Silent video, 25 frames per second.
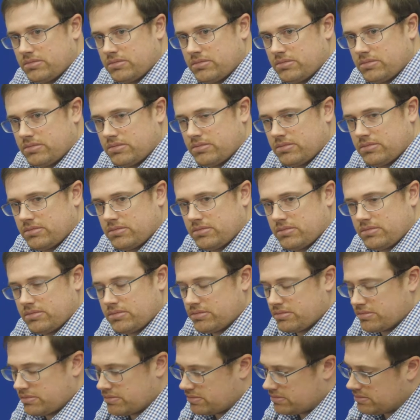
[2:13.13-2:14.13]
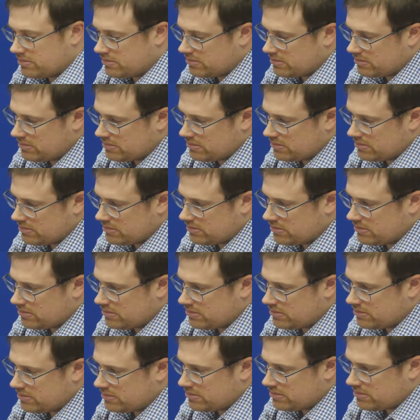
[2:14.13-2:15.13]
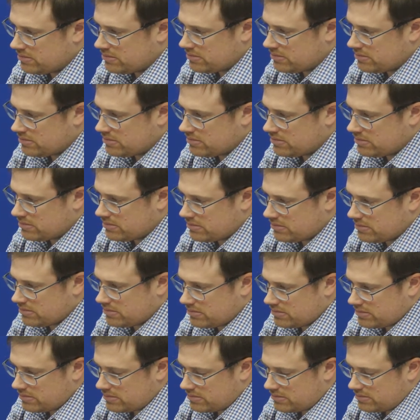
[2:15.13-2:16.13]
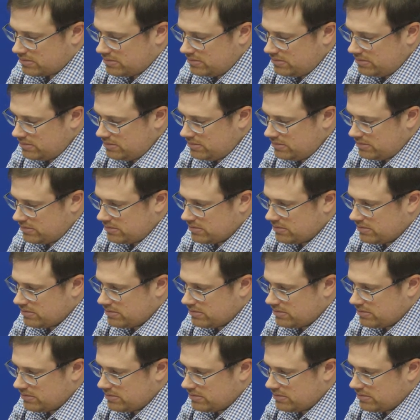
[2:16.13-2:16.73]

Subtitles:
[no speech]